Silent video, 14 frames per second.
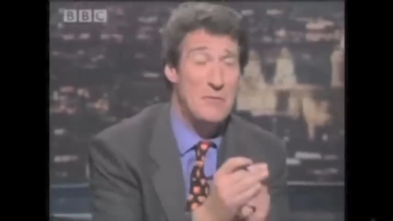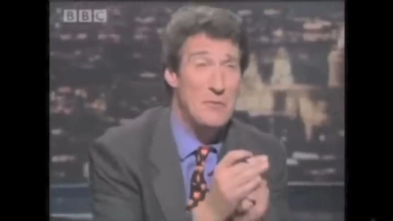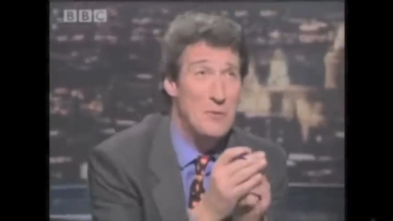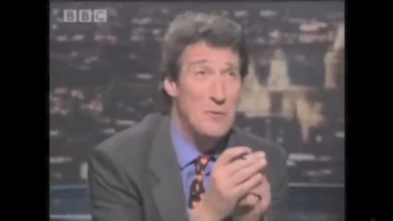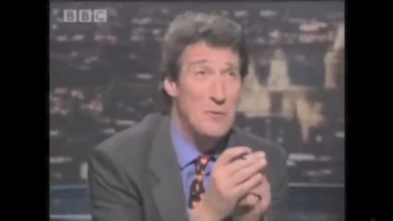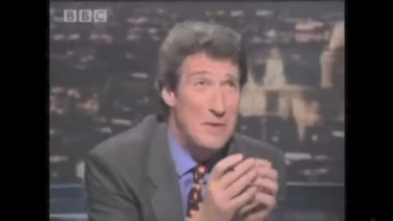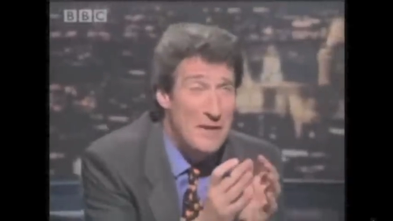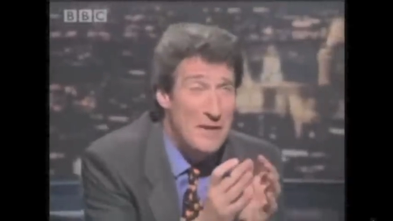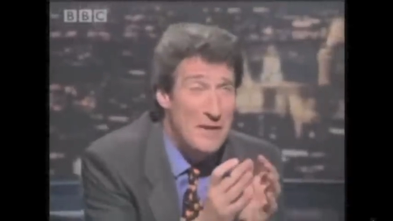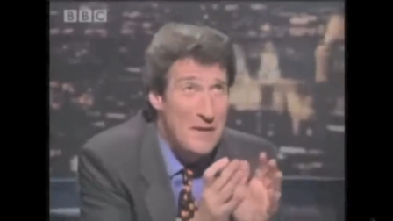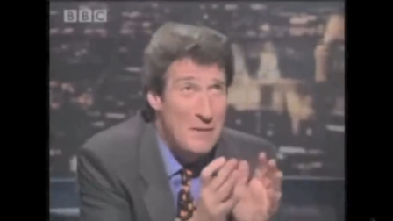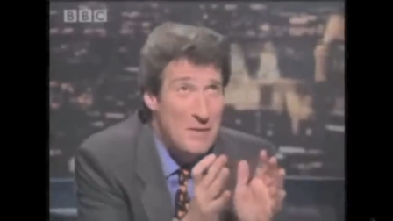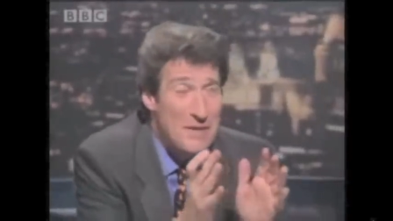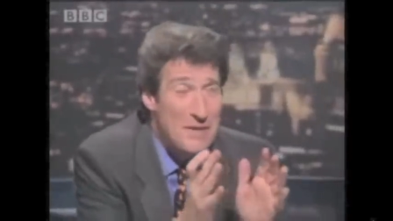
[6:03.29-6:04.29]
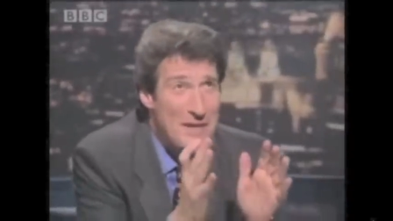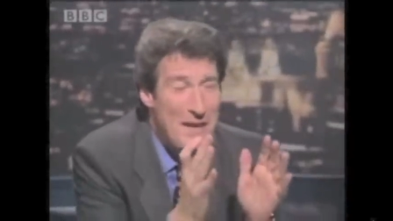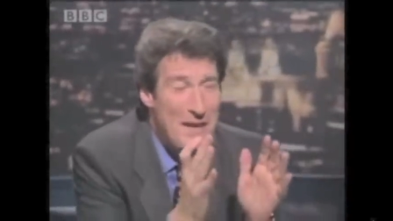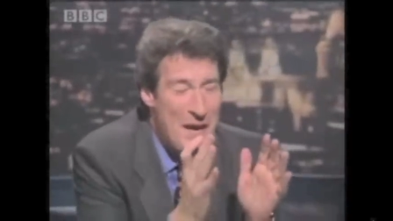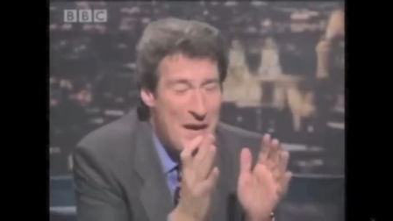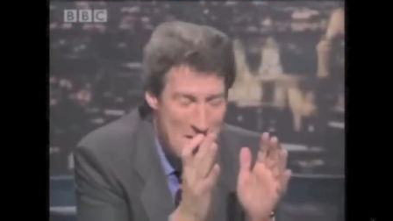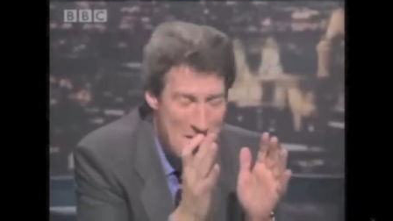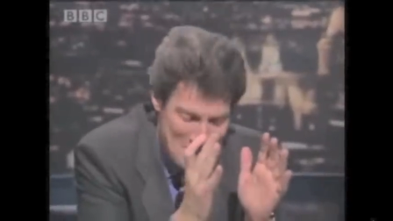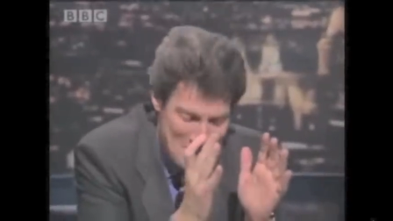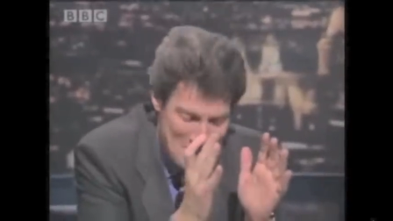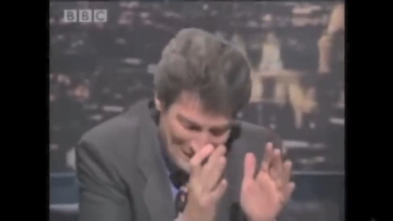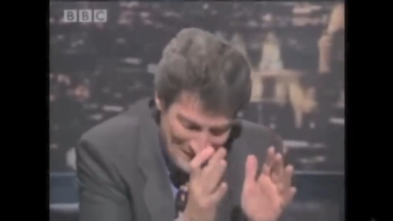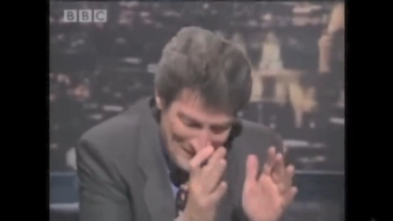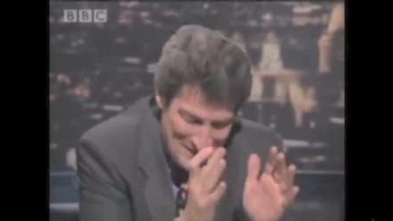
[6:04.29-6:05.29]
rude, but yes, you but can. I, am
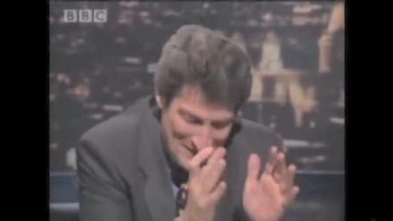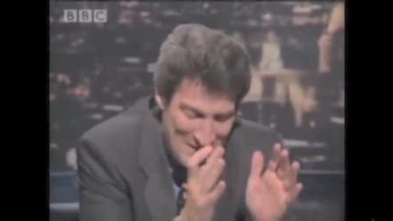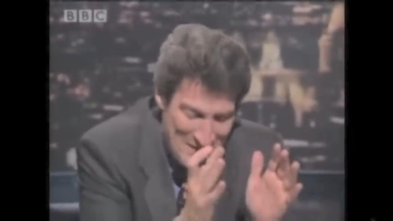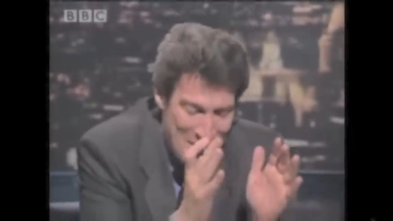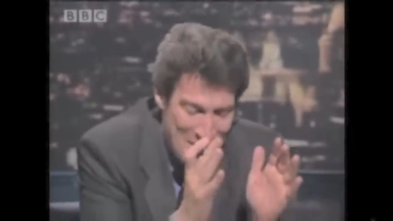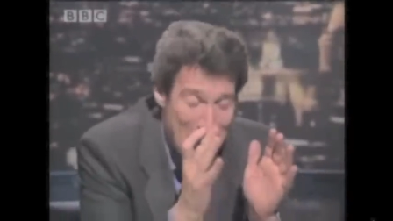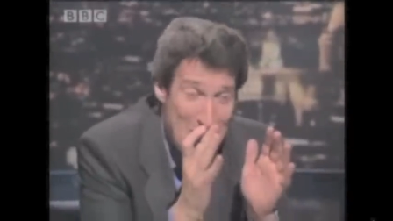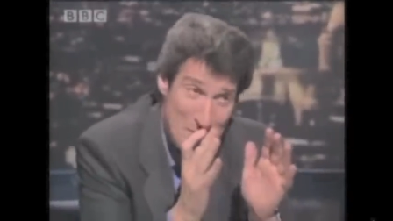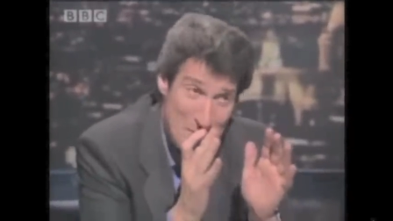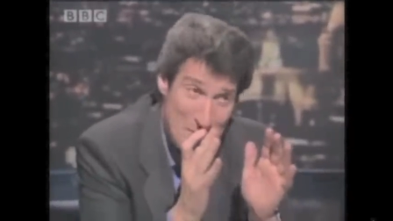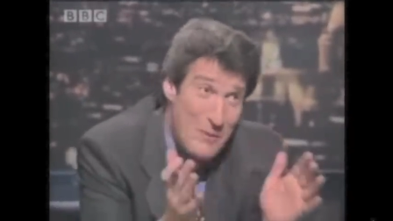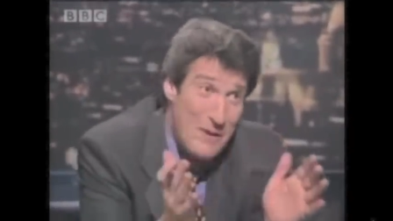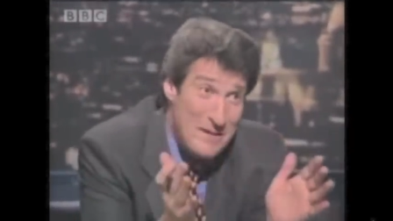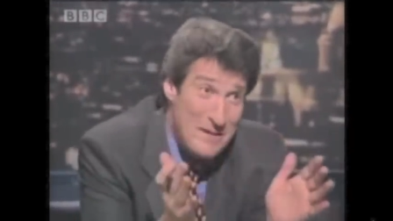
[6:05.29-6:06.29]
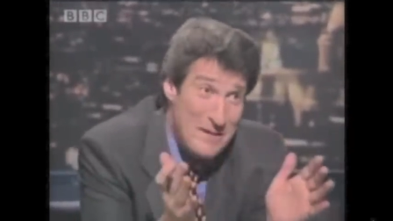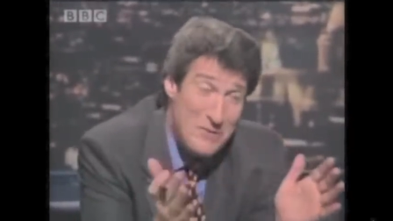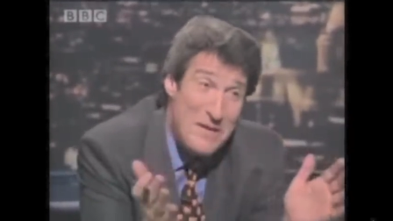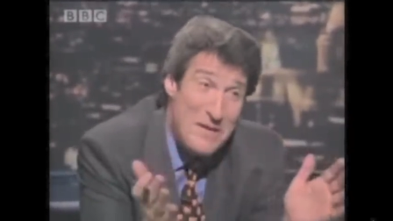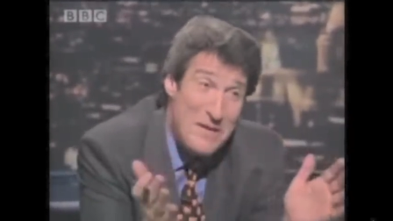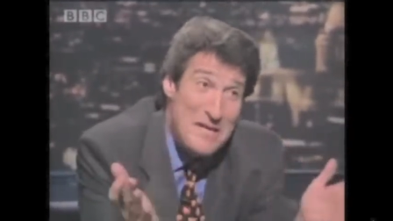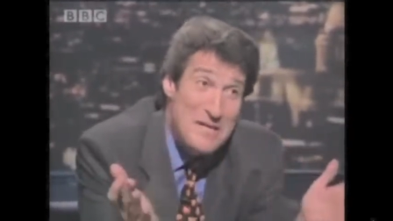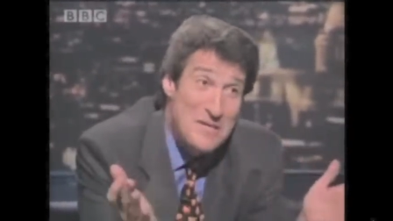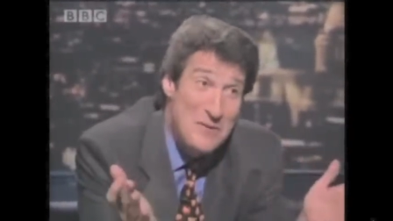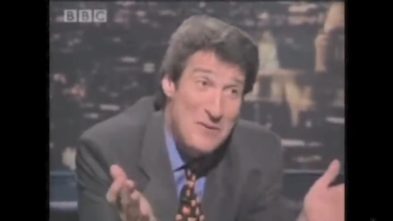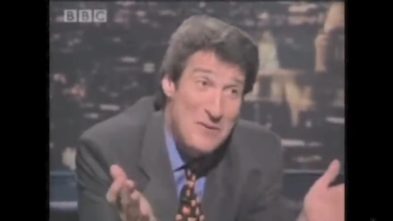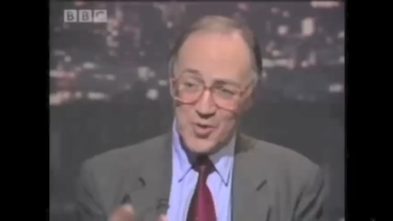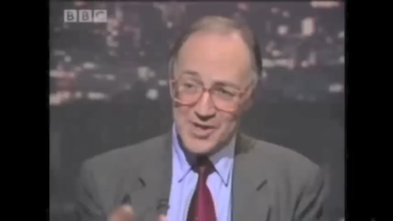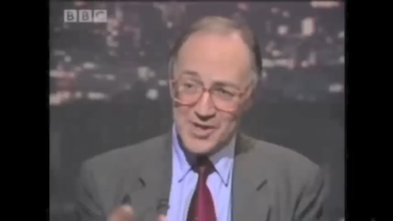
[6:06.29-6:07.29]
sorry. Uh, it's a you, quite you straight put, yes
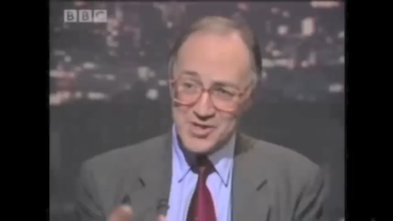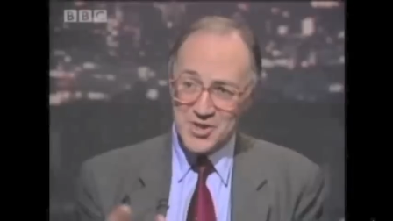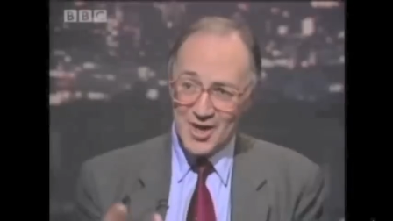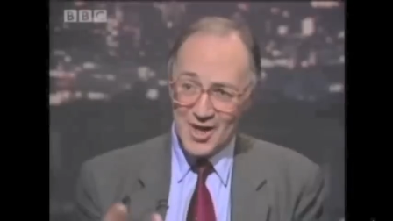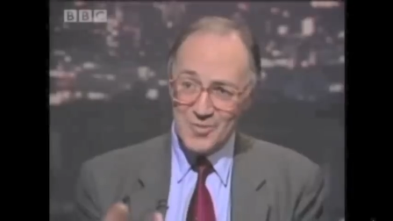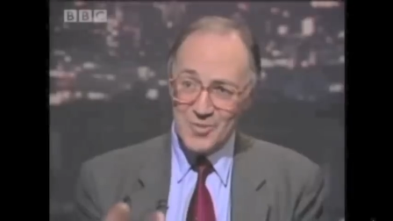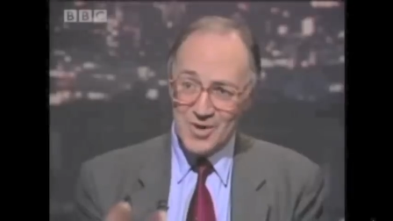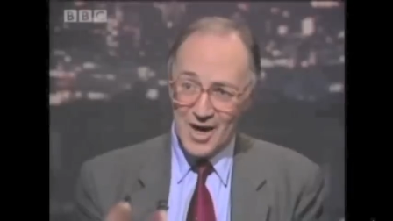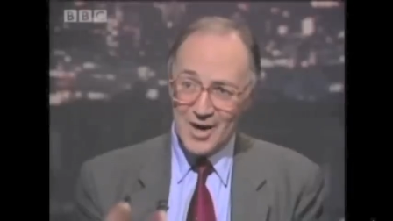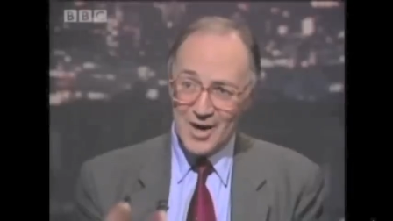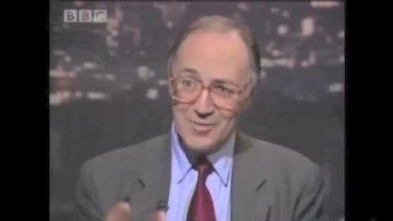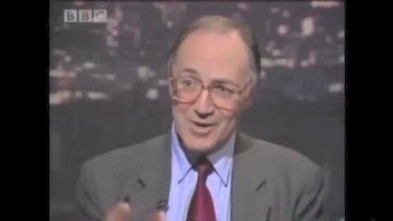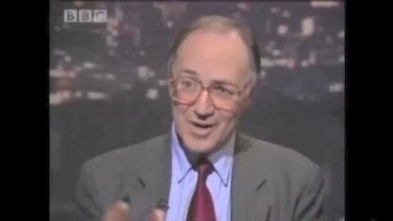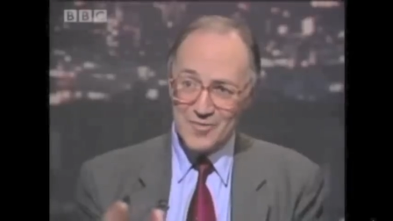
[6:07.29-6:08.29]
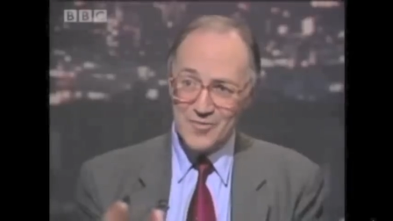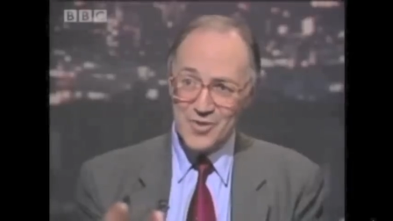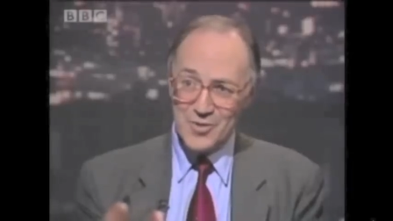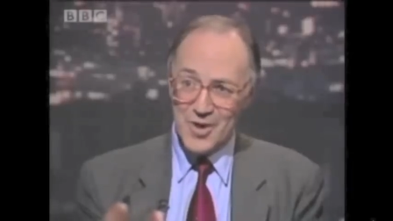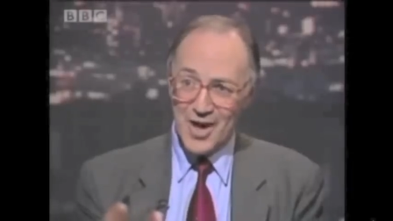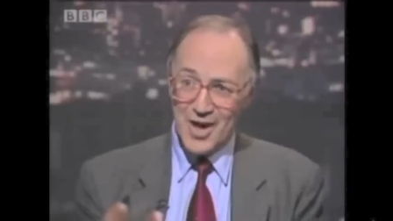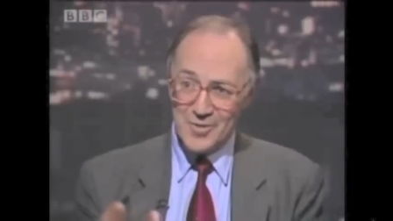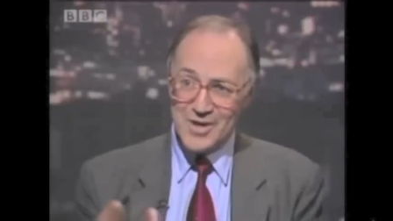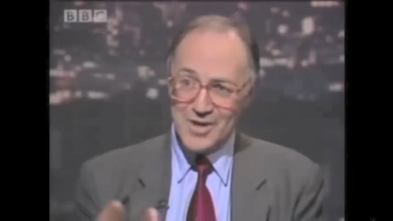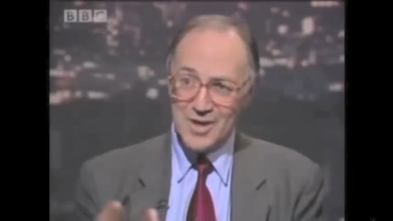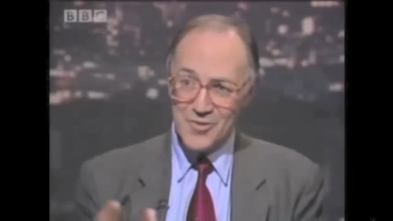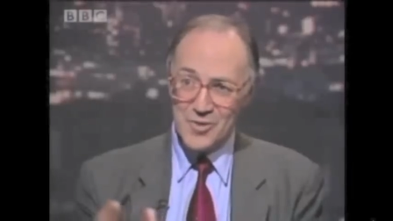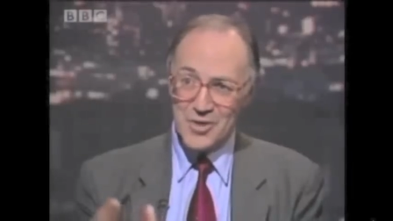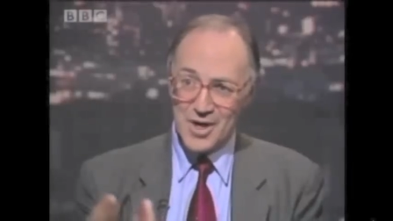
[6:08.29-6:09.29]
or no. Question, and I would, I would, yes give, you, no I would
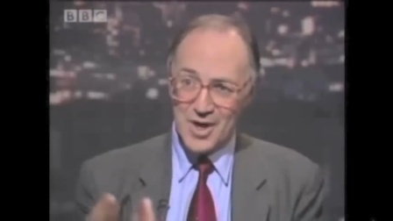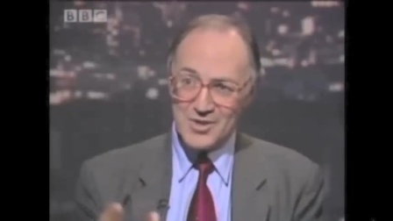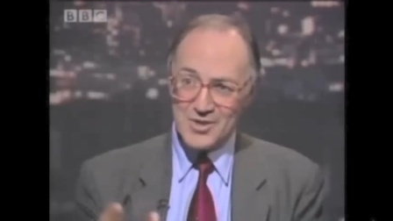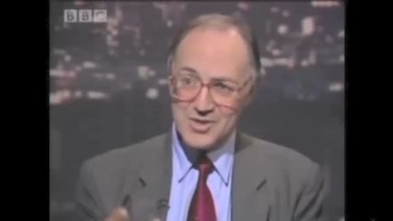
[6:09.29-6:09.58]
give you an Did answer.